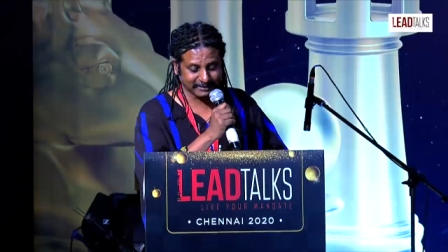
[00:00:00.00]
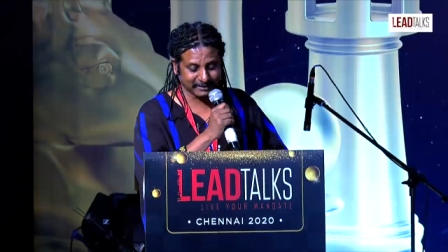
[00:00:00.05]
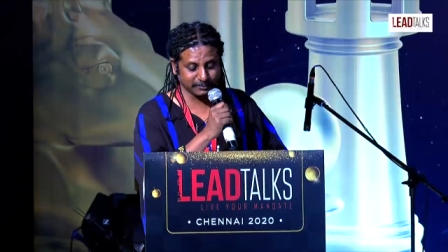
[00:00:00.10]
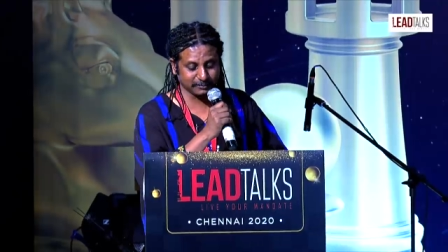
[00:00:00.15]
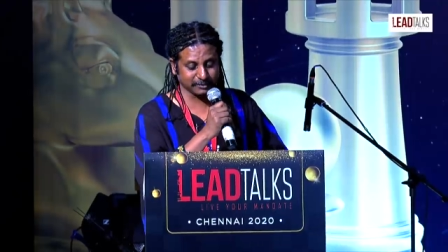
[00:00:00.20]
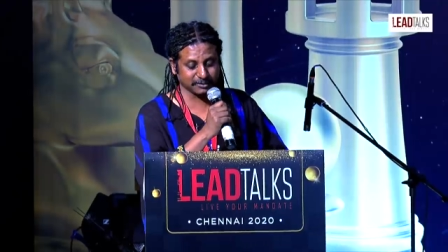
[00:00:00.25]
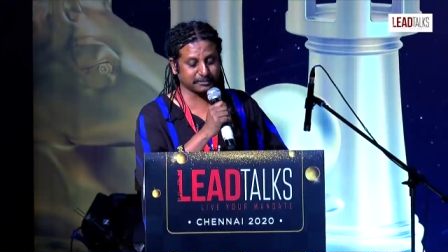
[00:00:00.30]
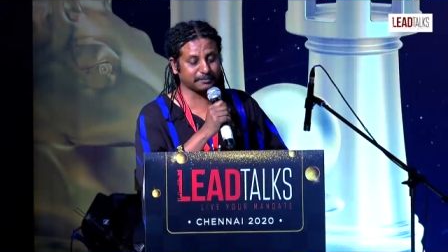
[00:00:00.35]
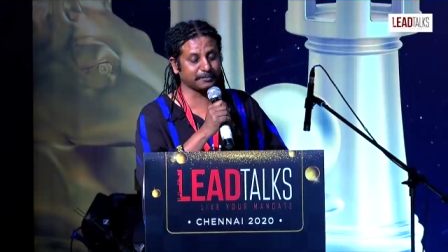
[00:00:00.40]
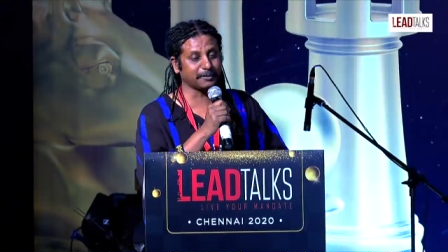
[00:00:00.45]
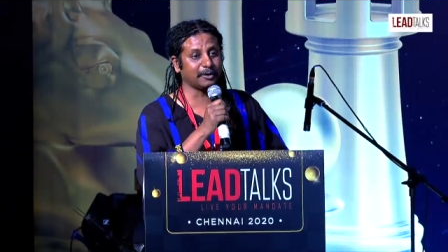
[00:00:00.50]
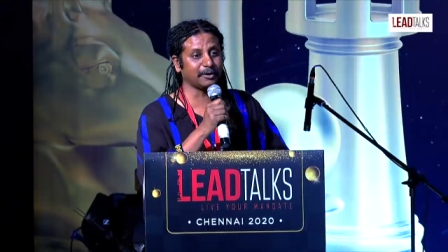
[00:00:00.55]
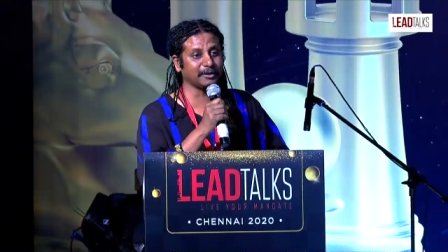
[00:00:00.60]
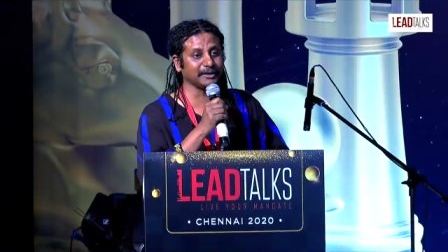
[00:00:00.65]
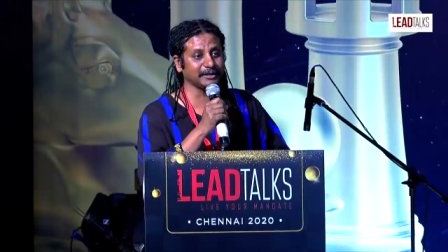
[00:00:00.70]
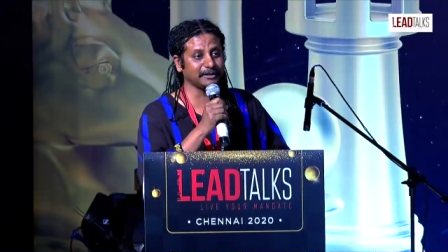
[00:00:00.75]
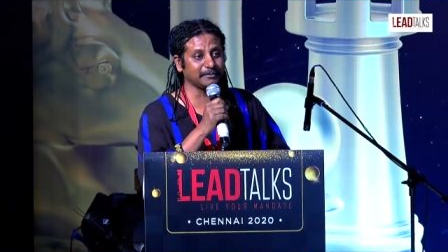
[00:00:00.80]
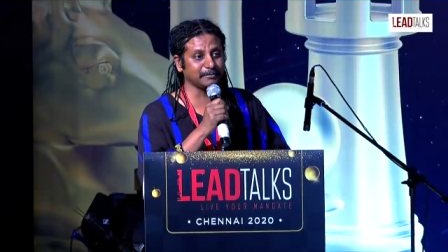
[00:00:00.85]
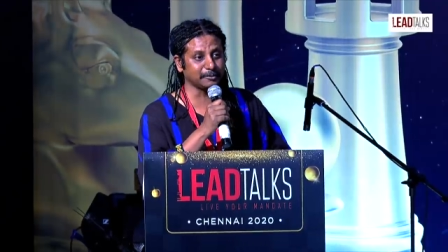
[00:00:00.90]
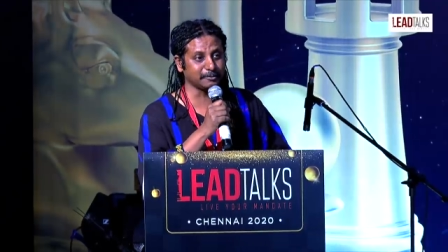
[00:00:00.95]
He was born
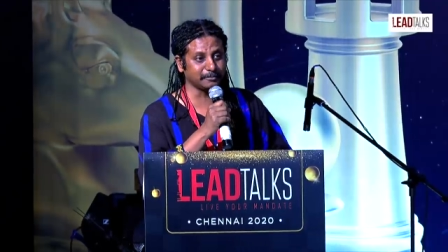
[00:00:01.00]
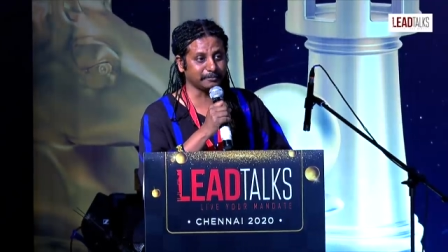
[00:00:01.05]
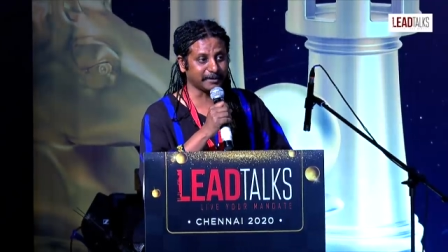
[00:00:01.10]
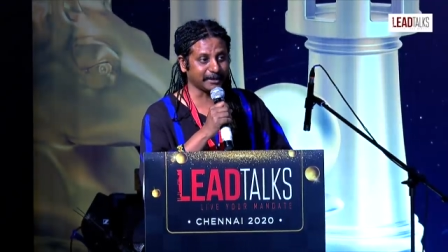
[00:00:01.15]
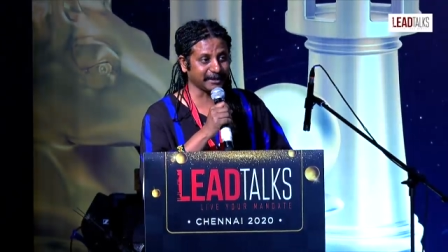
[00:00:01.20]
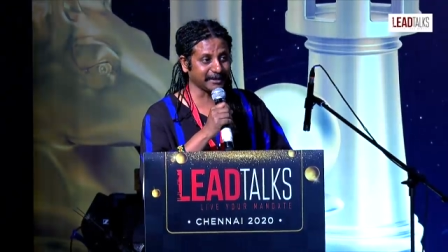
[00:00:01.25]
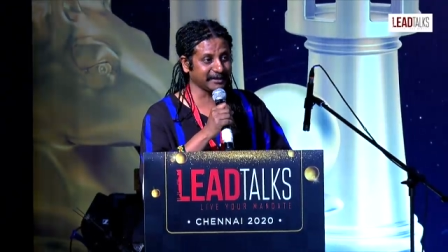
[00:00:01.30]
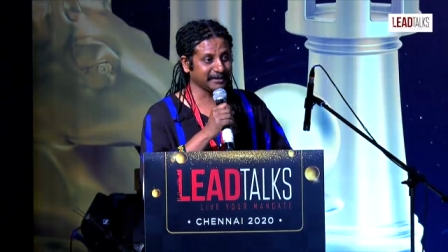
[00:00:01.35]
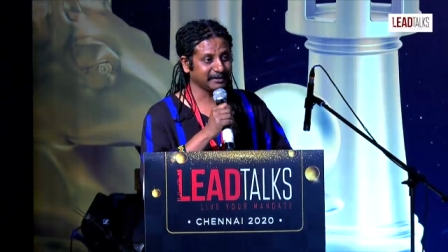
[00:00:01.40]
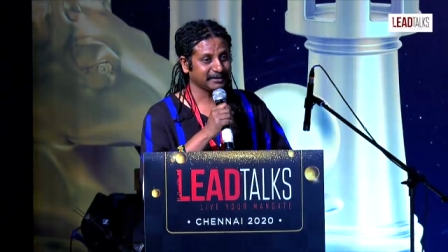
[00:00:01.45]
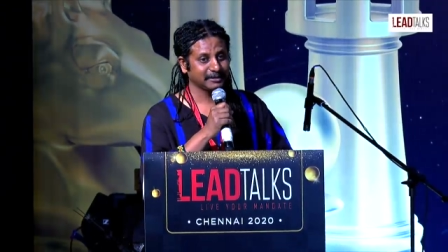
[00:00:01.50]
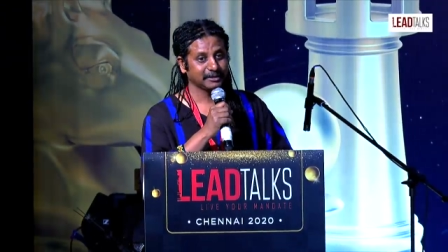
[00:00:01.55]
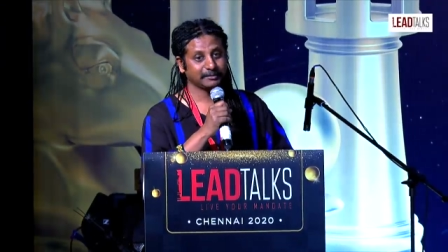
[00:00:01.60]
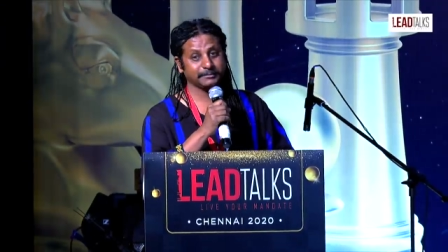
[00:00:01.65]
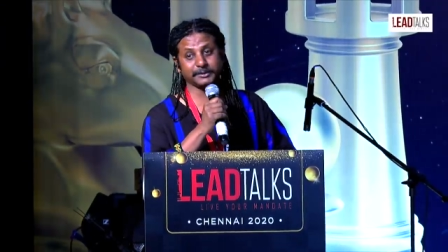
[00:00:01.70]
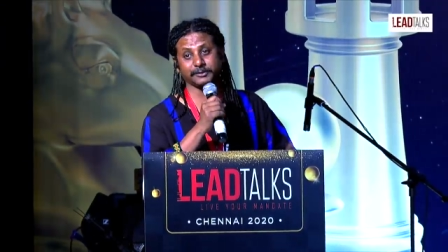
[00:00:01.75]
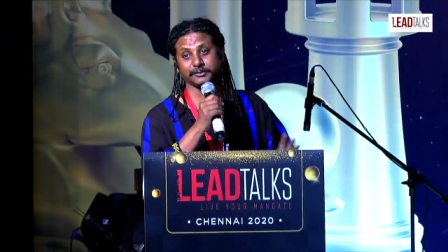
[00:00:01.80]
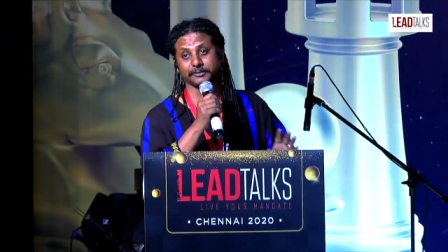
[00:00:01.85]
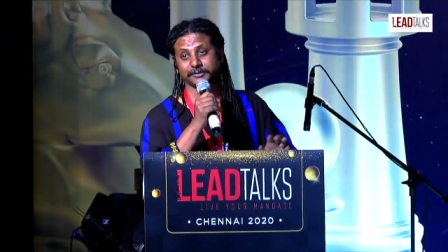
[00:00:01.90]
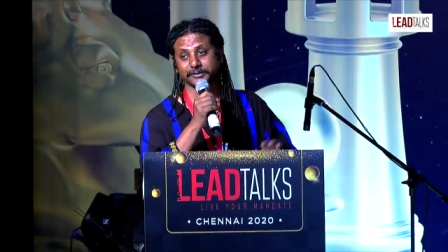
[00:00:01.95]
in Mumbai,
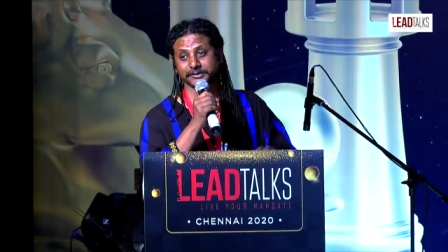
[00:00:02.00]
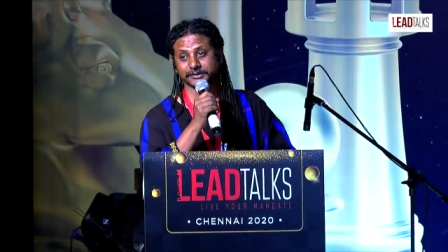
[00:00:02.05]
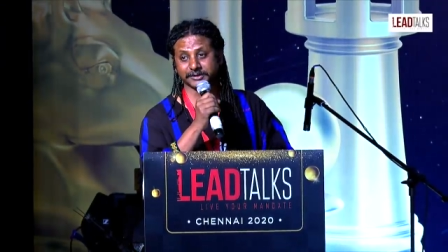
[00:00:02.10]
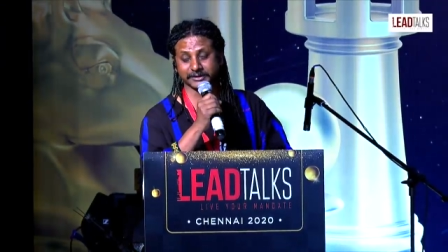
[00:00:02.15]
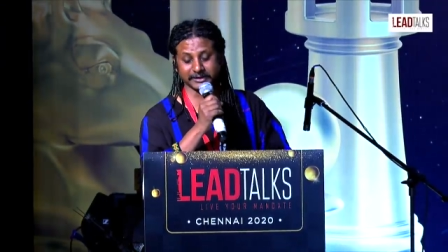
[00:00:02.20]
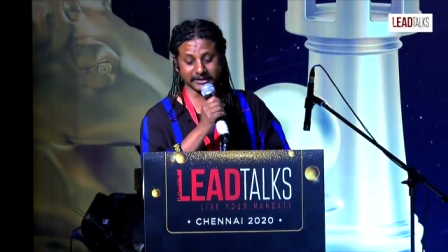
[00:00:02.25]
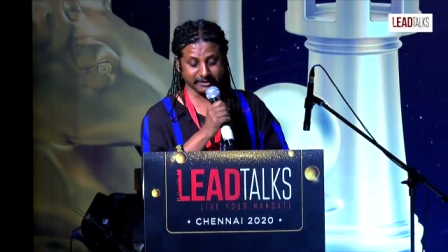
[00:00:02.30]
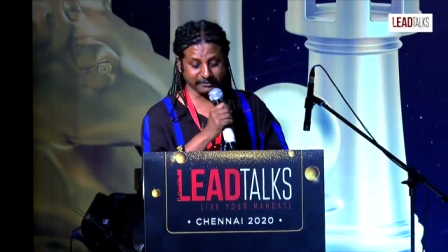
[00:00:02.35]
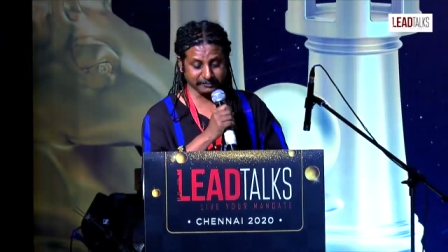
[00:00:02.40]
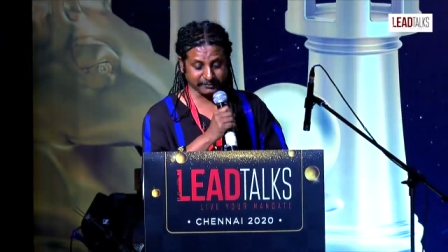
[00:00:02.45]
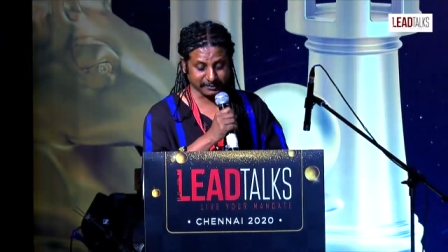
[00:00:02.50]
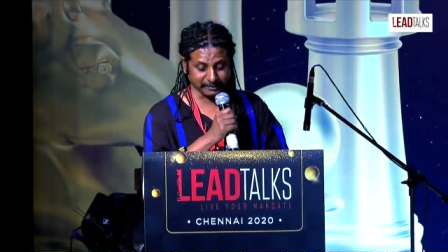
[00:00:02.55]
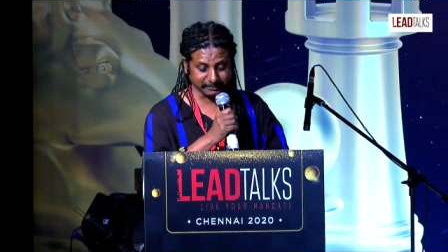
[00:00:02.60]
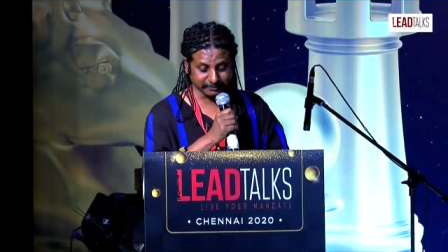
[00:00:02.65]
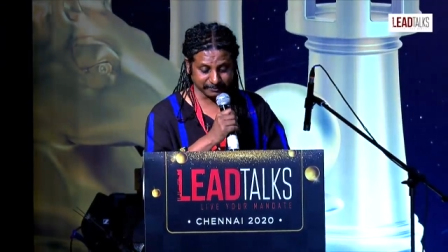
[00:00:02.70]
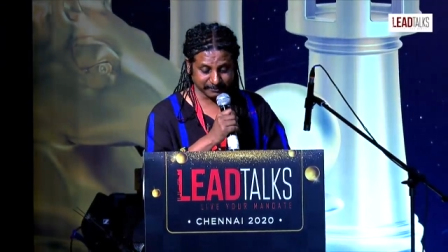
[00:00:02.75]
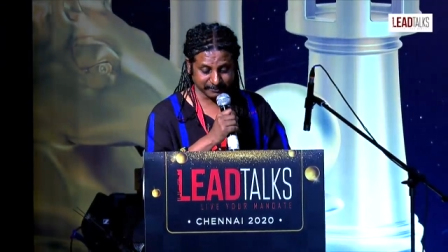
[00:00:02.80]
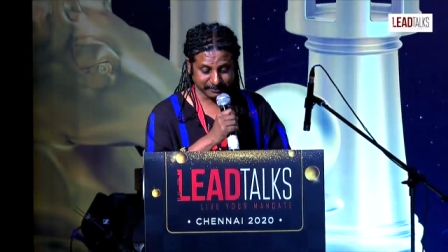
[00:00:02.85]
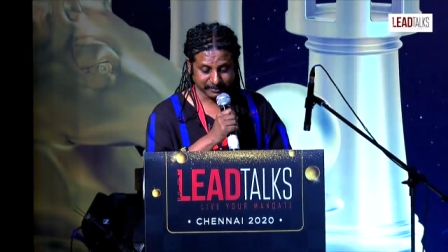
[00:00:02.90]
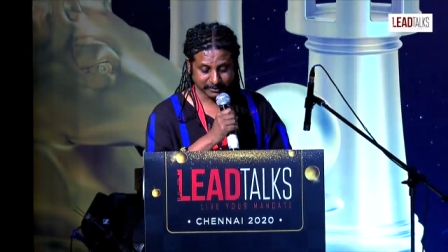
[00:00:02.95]
but originally
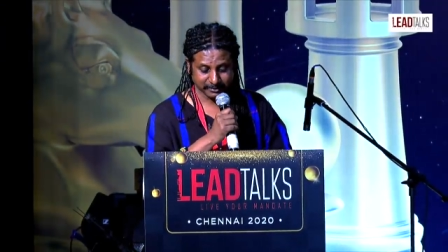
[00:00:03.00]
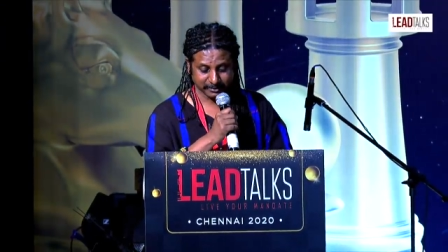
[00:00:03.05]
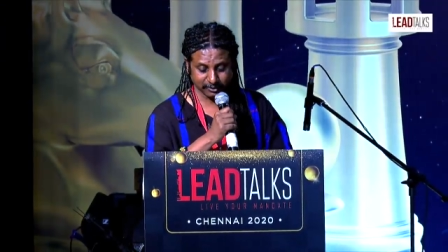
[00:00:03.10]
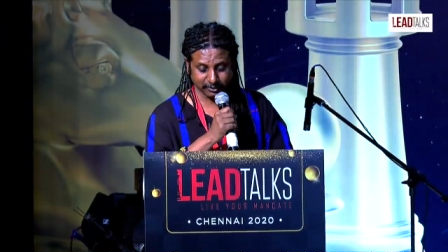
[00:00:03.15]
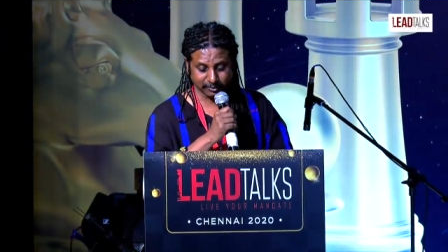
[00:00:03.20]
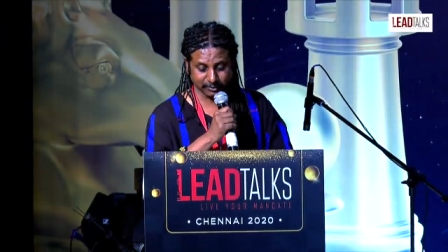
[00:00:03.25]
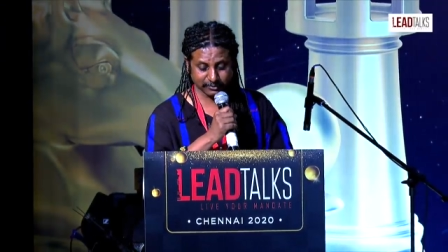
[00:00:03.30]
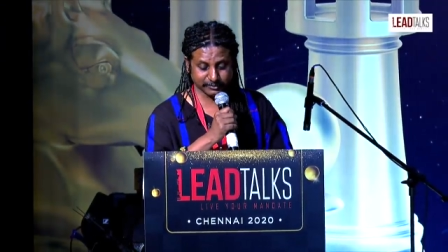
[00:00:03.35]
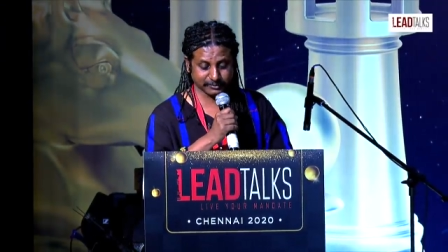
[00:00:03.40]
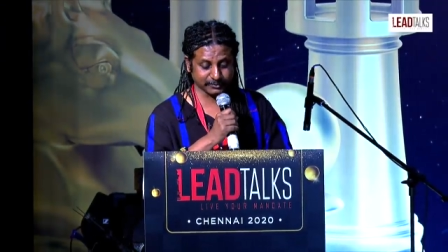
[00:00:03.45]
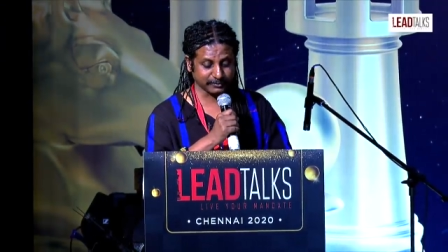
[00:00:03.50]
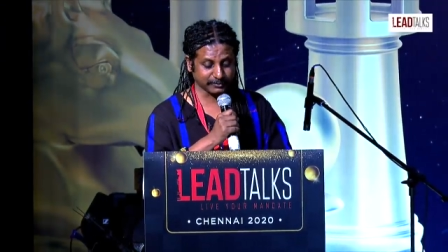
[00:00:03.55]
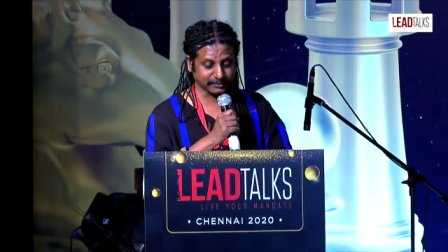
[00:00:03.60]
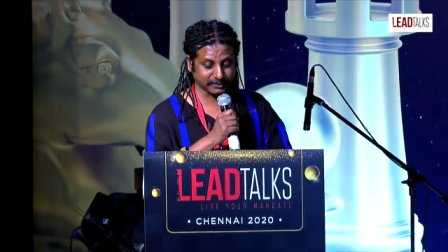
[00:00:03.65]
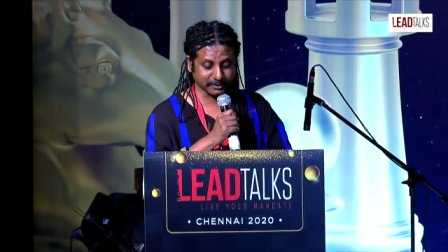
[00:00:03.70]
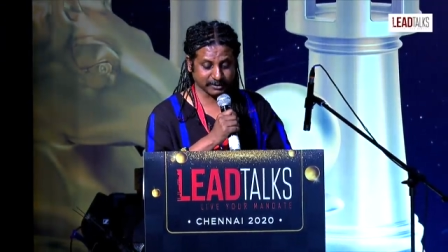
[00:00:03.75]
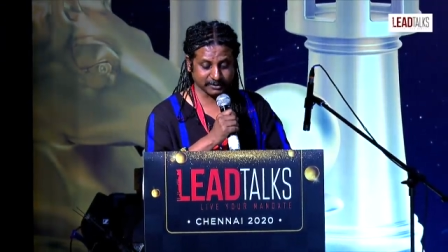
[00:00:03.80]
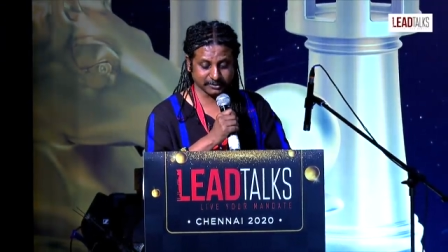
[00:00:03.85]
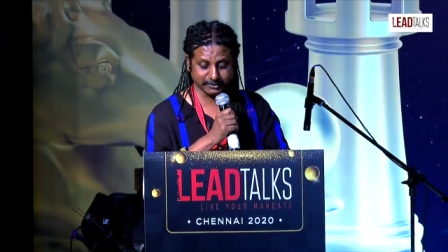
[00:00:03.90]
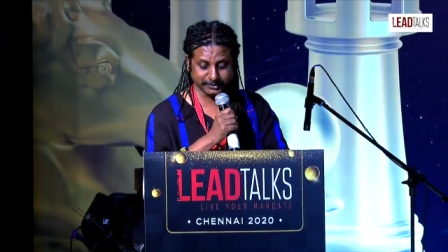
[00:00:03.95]
from God's own
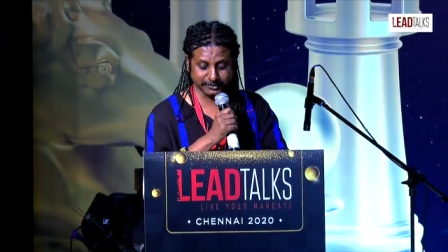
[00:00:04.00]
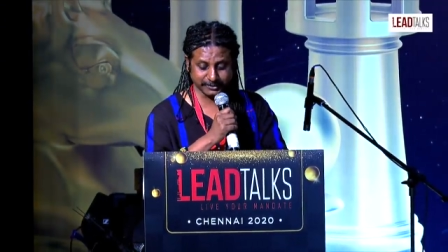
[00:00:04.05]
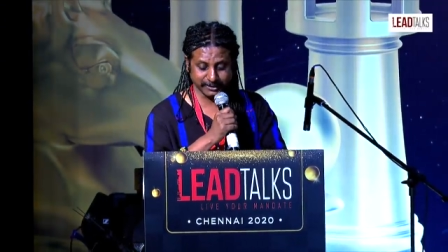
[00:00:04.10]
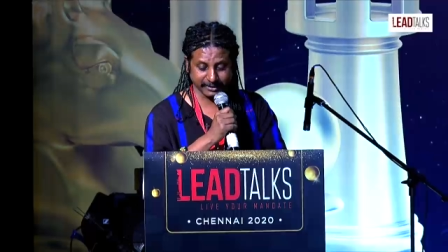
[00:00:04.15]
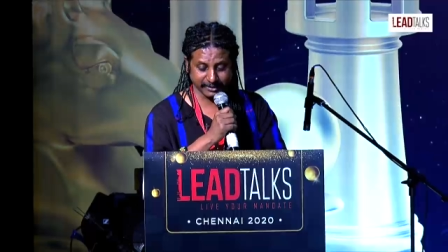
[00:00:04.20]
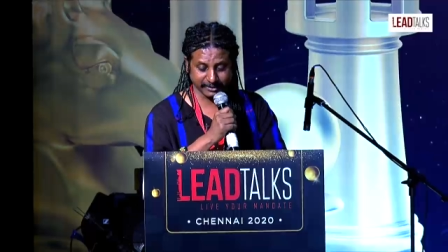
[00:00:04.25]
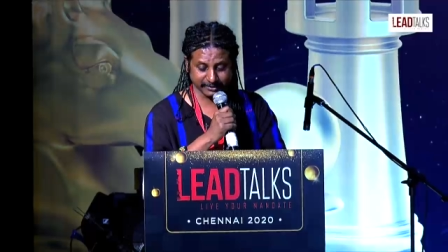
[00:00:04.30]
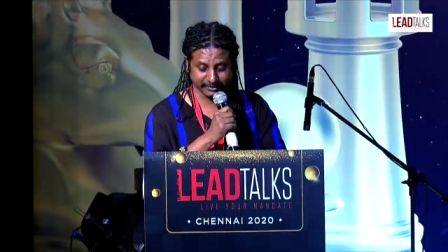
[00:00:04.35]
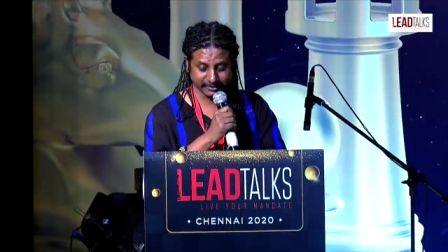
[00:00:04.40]
country.